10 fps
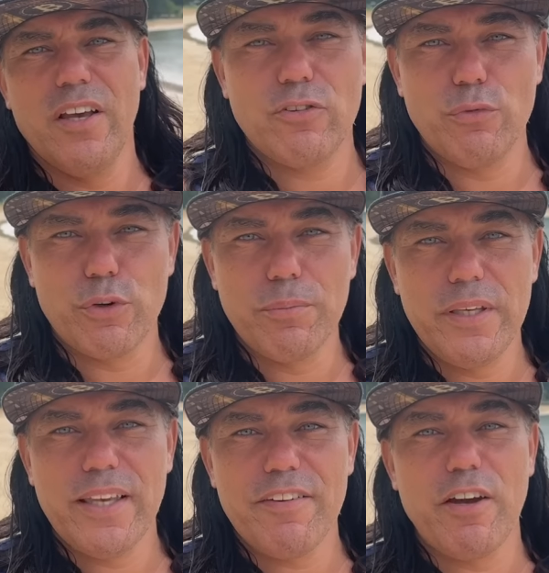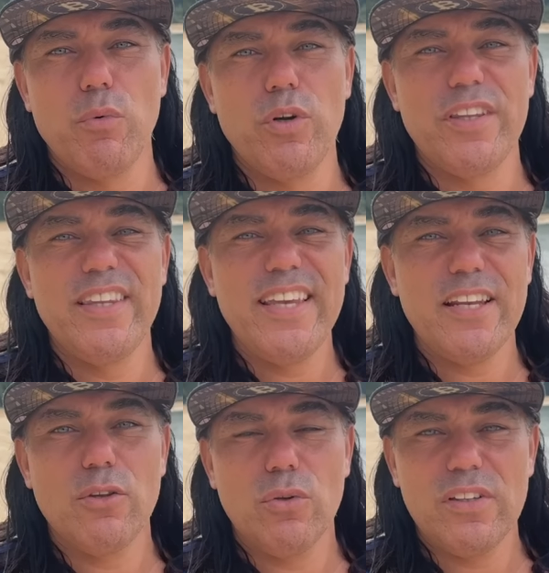So for me, if I would
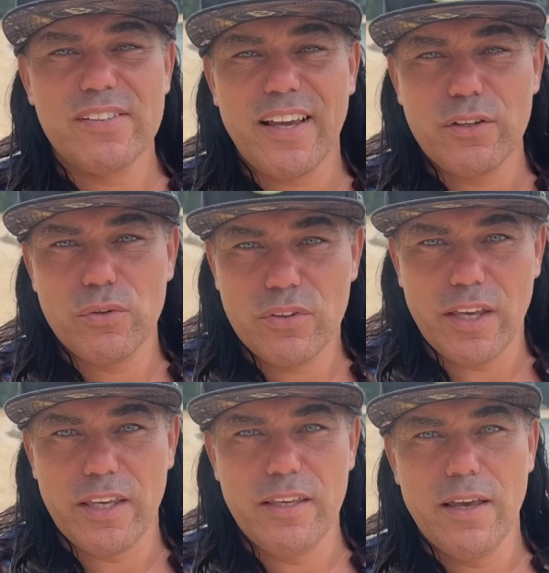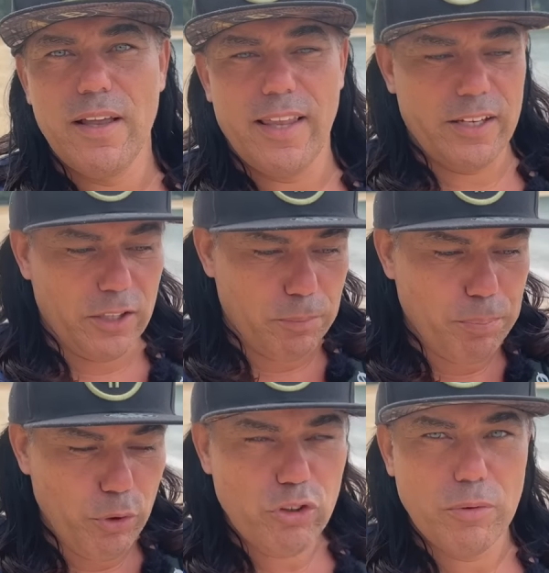needed to decide today, I need to
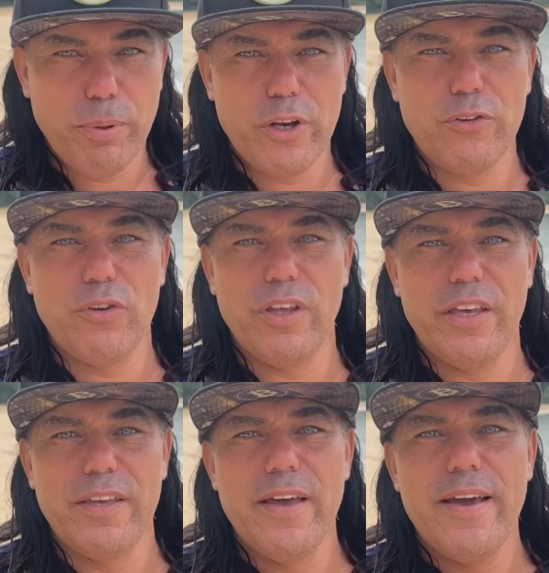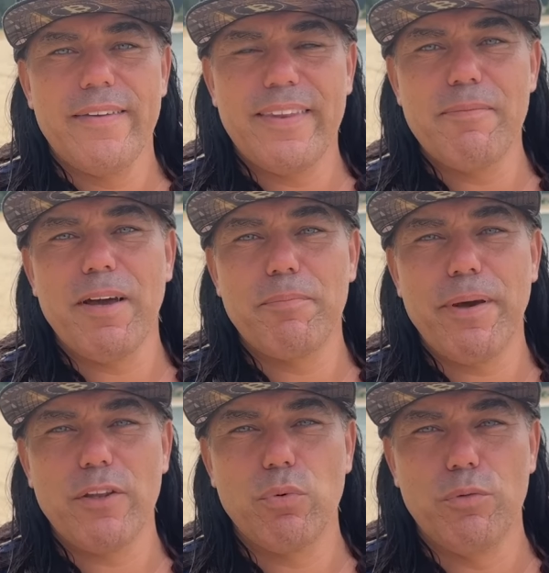push the button today, then my
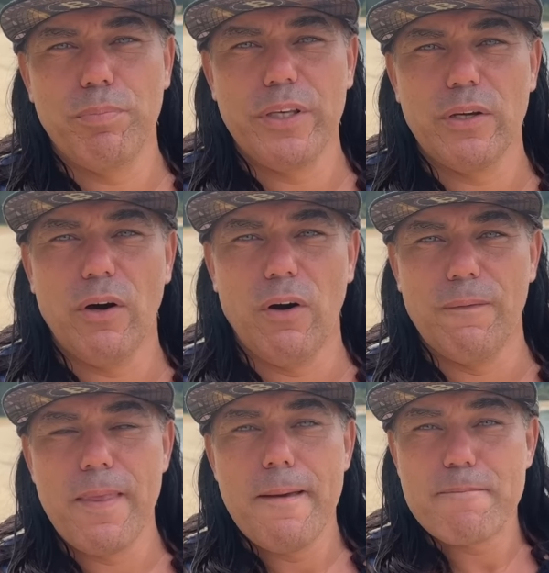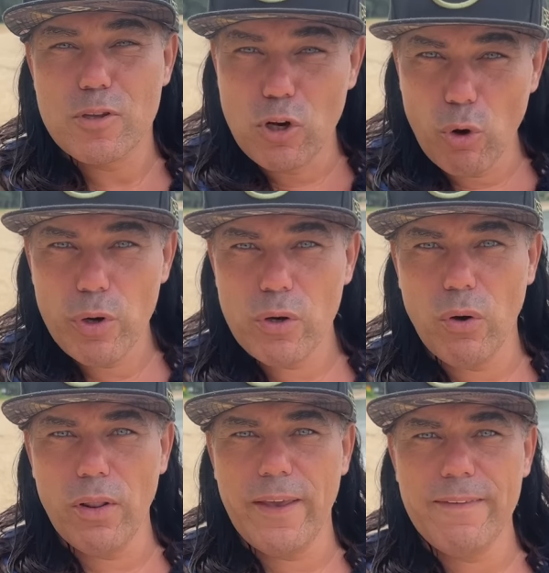bet would be on going
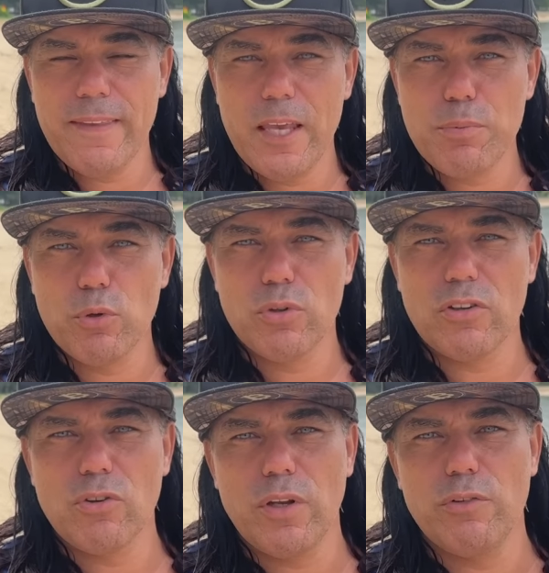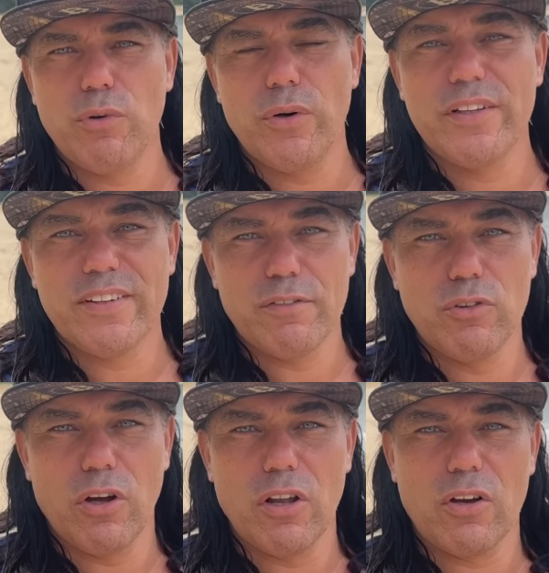all in April 2024 instead
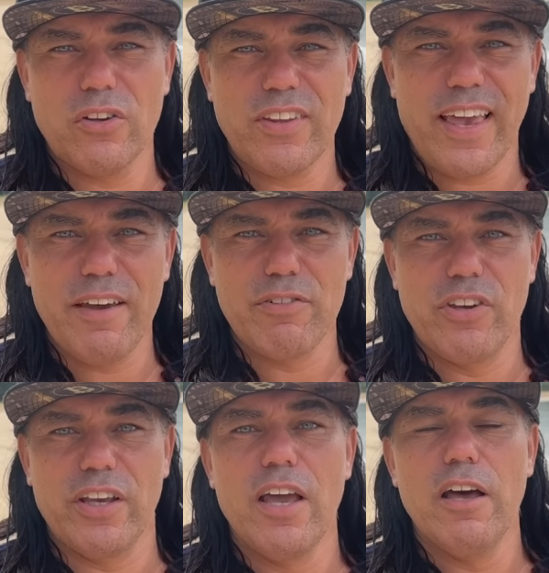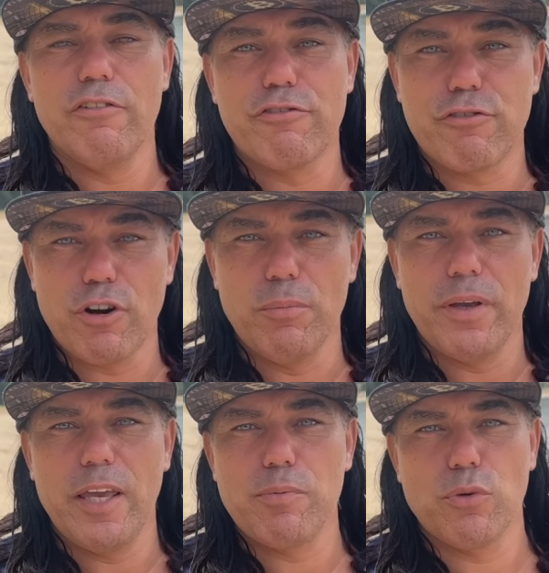of dollar cost averaging from
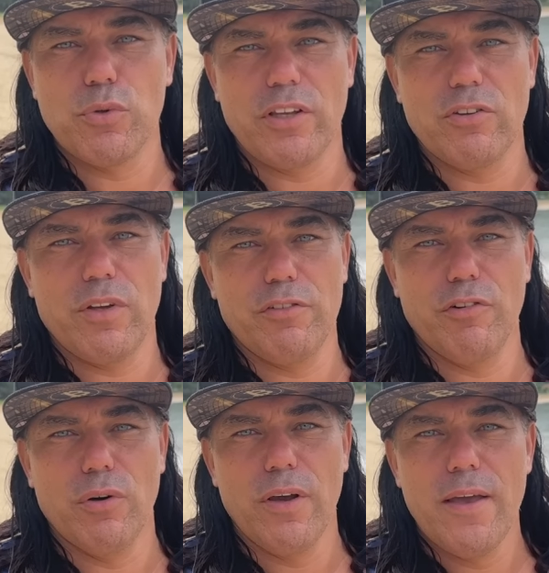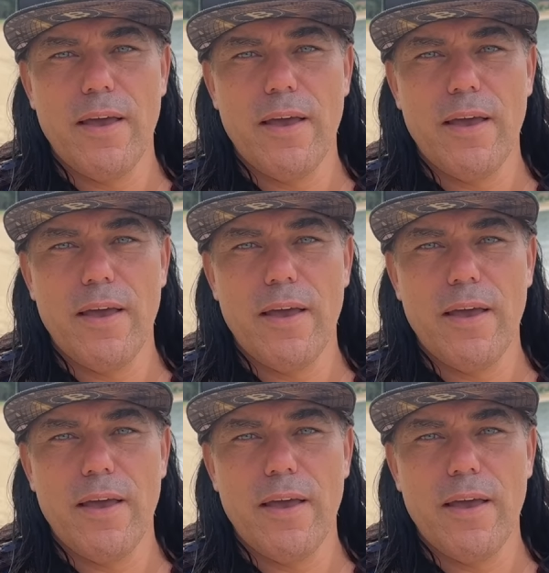April 2024.